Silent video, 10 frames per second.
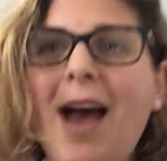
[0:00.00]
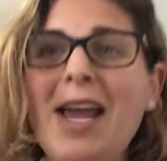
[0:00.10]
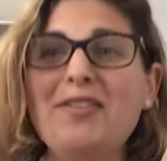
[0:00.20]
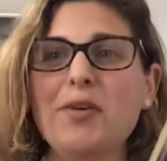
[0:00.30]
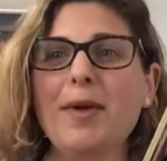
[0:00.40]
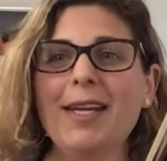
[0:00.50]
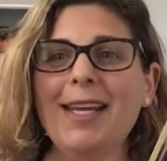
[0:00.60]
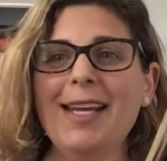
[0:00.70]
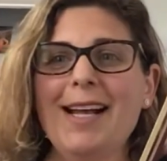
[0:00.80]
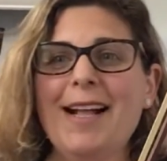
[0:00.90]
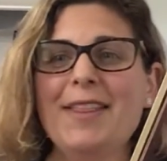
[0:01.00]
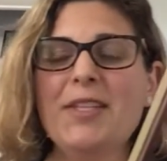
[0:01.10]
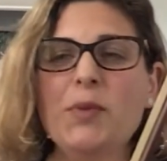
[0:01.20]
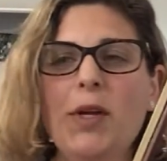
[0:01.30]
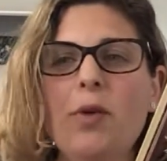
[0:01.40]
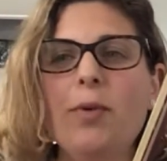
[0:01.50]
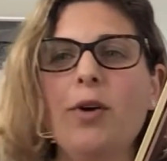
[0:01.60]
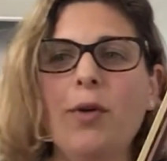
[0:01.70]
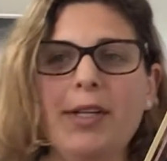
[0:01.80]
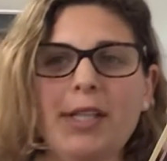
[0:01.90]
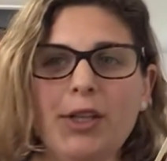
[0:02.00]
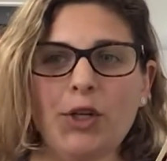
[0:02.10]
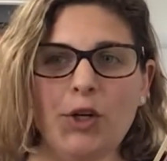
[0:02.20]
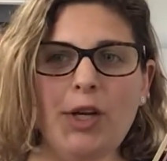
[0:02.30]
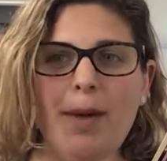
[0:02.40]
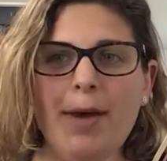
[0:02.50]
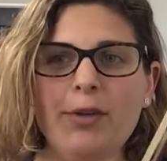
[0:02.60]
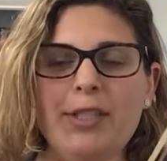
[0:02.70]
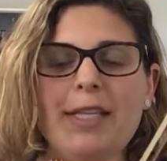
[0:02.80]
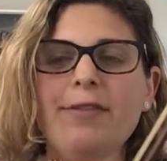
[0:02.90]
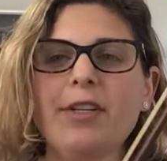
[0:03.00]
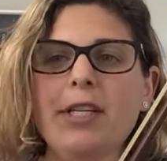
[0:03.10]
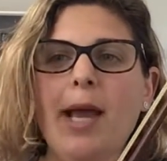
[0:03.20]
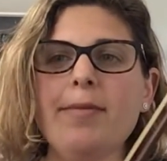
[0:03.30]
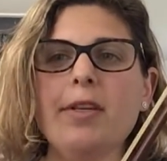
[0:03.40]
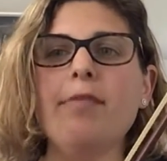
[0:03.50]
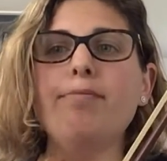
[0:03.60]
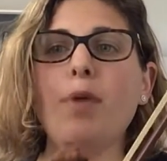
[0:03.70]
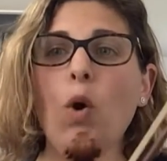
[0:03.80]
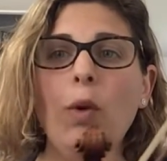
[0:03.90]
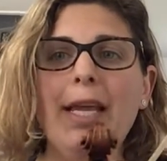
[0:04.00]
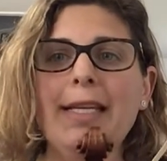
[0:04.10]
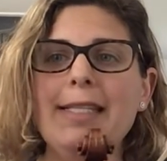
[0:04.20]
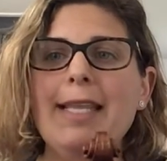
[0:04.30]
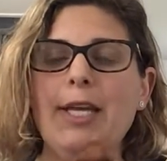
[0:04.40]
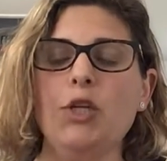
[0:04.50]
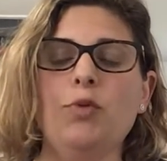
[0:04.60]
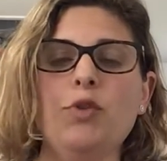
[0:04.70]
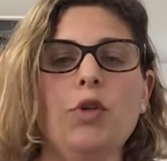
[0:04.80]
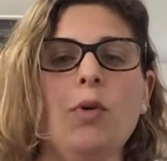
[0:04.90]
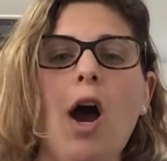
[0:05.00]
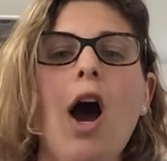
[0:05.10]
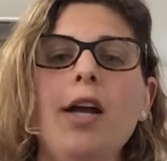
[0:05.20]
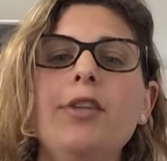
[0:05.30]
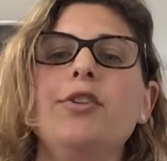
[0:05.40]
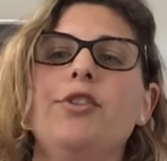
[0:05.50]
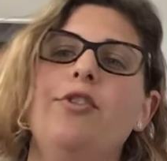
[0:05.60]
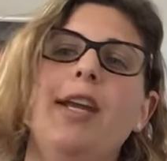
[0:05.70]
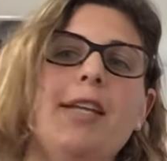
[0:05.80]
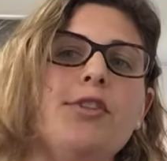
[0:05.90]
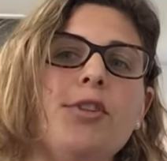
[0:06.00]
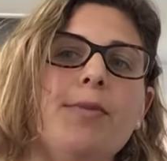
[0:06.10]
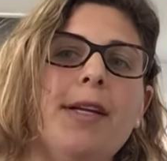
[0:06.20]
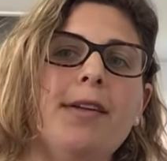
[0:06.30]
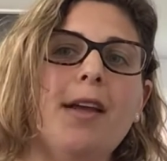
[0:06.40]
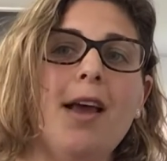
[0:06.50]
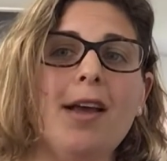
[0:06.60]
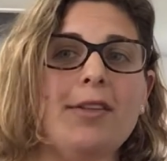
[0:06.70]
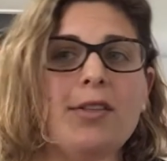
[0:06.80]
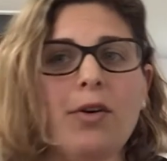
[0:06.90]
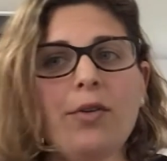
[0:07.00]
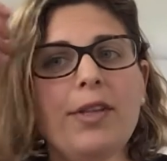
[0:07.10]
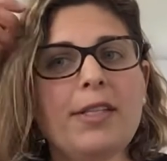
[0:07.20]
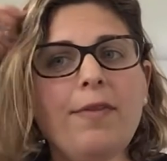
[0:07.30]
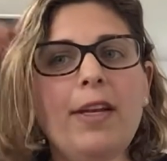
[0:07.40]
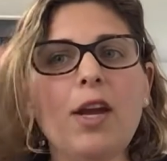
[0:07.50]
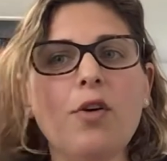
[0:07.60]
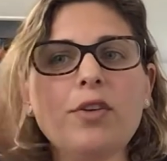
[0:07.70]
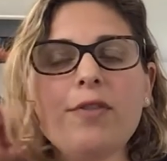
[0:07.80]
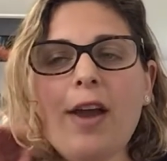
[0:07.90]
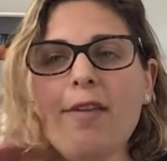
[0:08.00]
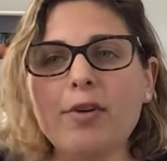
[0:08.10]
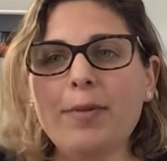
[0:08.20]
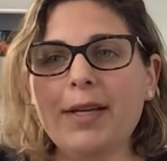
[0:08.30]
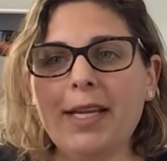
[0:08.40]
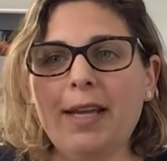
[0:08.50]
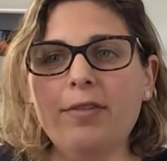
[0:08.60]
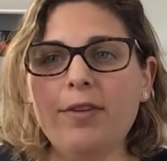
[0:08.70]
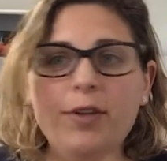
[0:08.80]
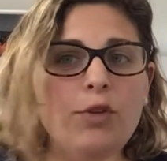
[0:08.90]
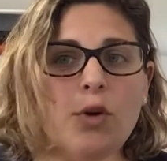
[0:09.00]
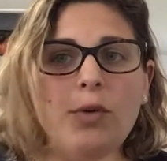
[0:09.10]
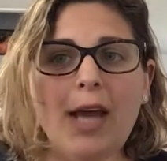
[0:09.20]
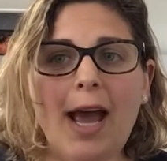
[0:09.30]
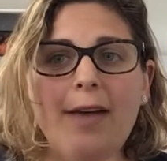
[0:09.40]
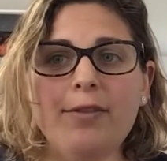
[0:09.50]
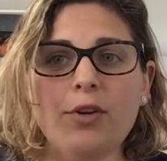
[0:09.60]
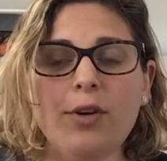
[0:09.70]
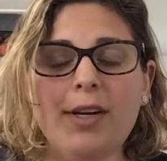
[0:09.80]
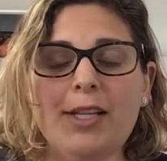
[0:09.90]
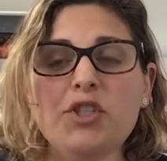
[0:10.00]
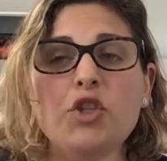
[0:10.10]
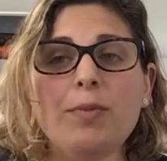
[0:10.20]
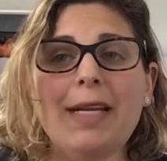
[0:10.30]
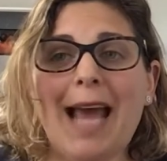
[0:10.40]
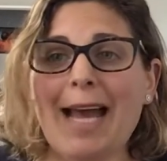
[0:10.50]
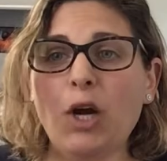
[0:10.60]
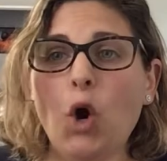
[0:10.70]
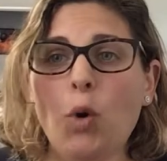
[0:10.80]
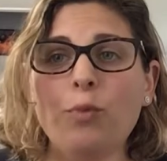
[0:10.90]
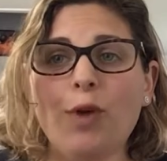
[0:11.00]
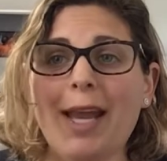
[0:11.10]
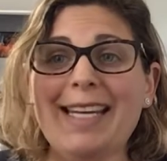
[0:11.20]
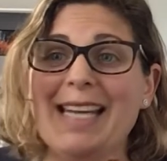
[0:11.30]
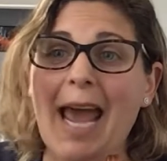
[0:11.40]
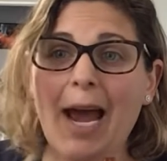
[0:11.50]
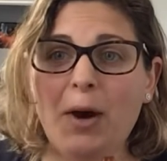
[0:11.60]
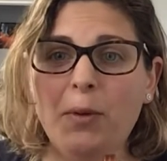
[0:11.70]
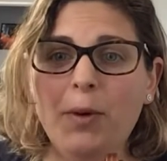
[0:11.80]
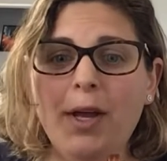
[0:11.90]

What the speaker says: Hi everybody. This week we're going to learn about different types of bowings that you do on your string instrument. So this video is for everybody, even if you don't have your instrument at home right now,